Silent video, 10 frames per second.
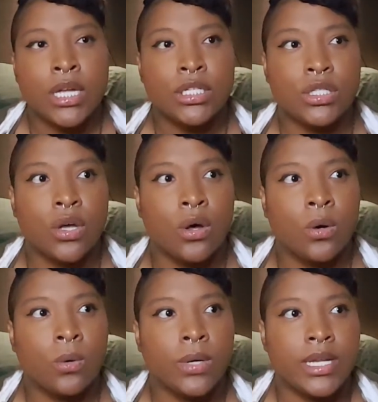
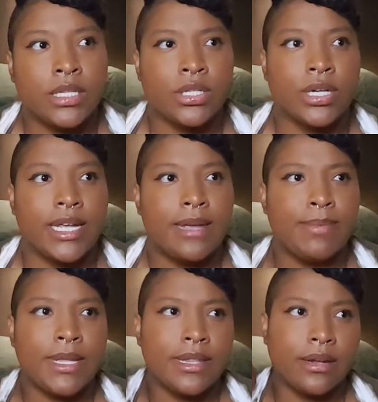So is Dirty
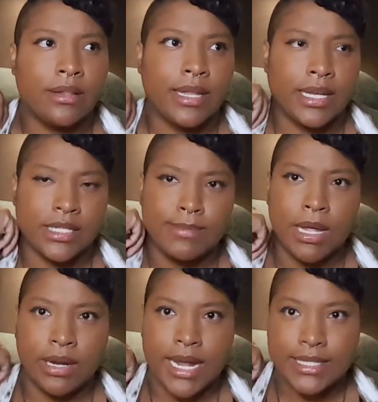Hippie. They're like a
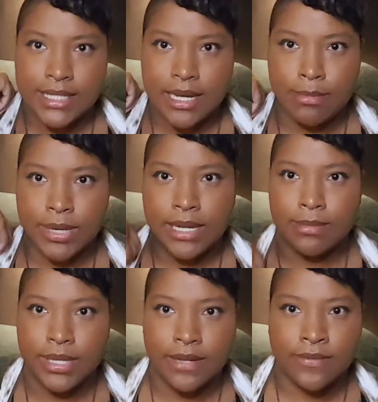smaller Etsy company, I
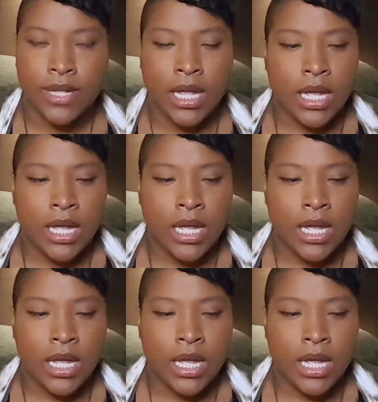believe.